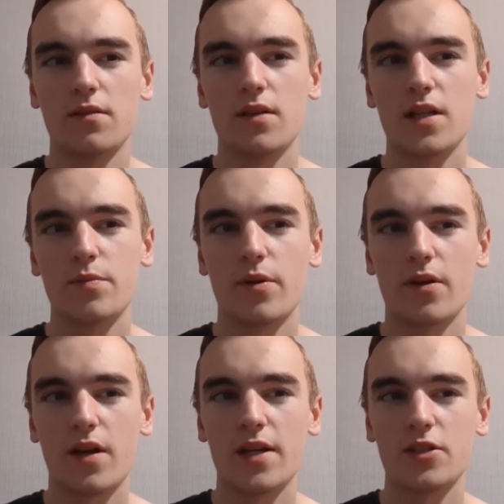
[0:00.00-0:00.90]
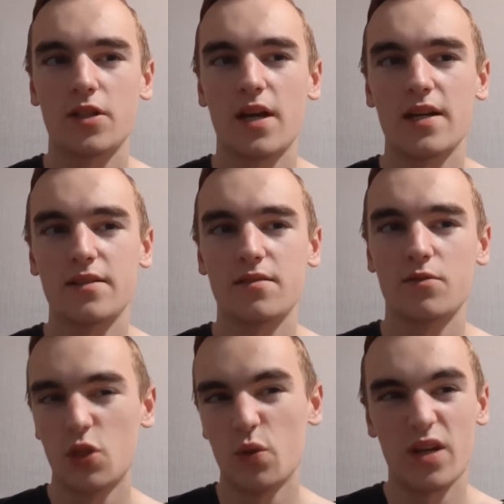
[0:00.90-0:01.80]
Aspark actually has
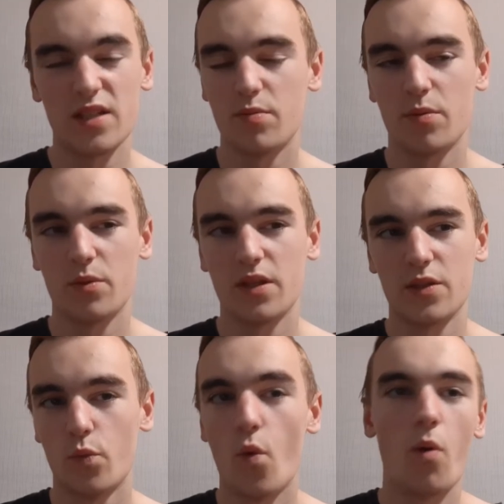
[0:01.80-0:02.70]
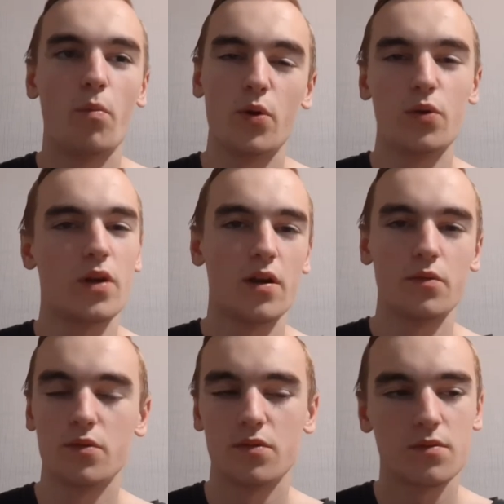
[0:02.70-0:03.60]
two gears, probably only has one, but who knows?